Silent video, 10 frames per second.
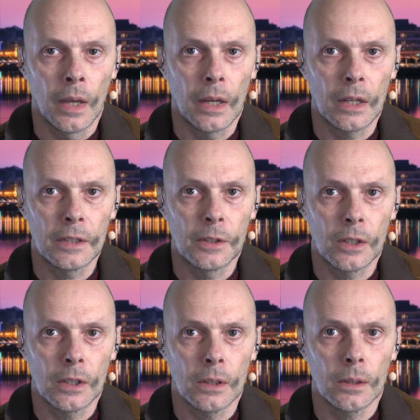And
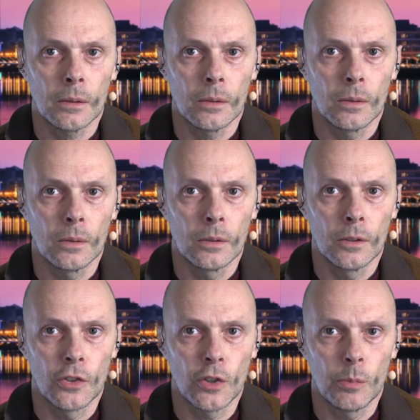
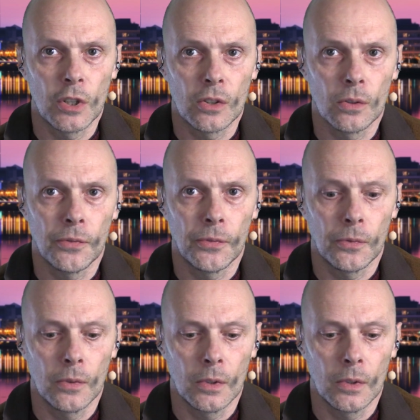the subject of